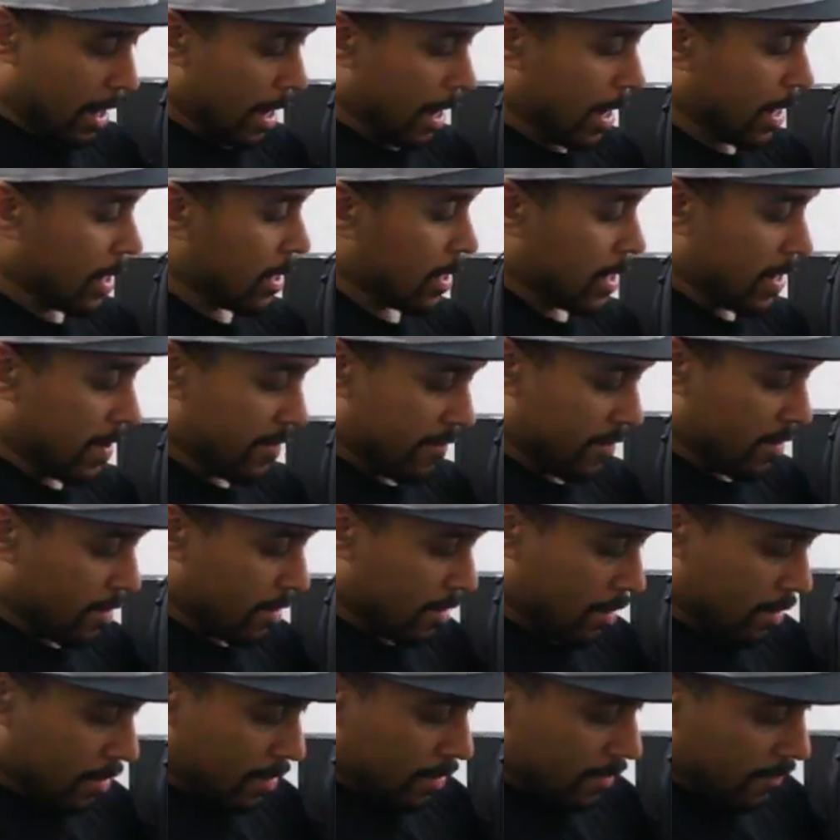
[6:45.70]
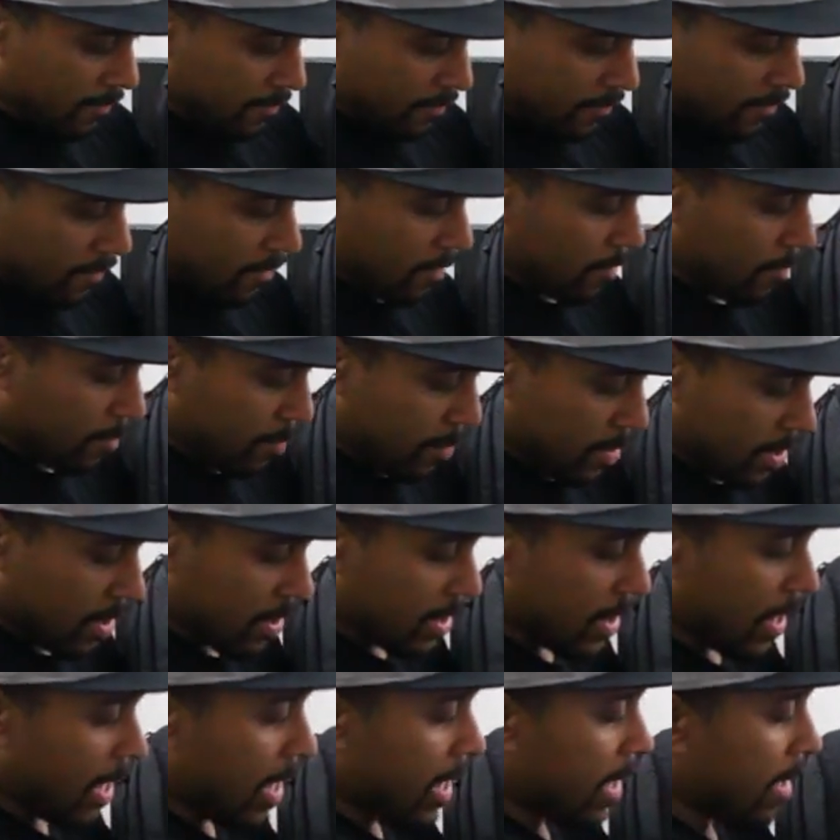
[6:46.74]
I can even put
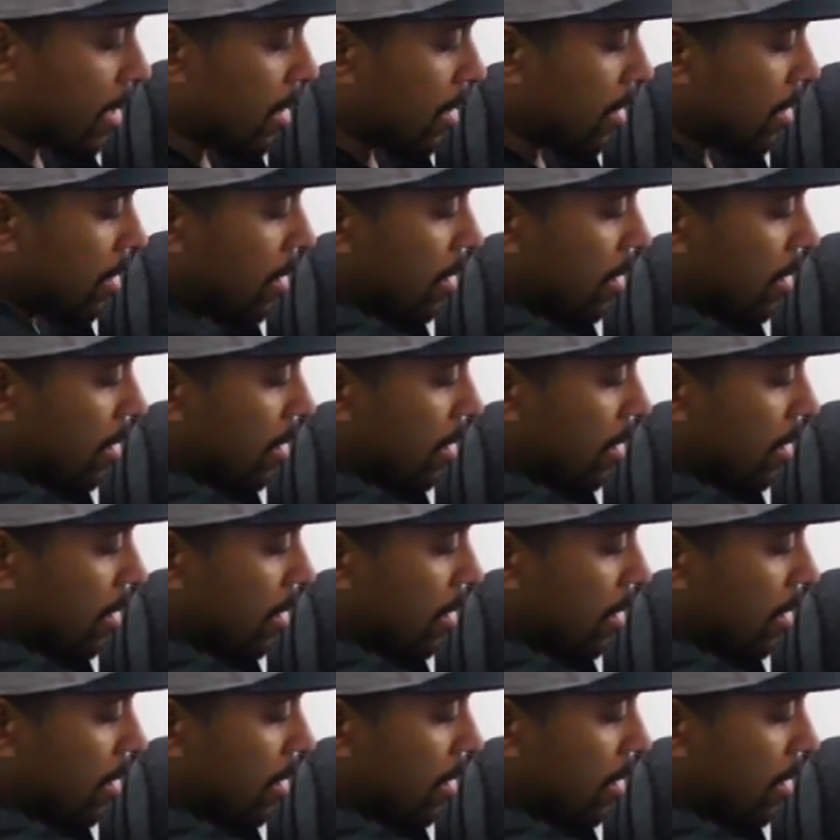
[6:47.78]
that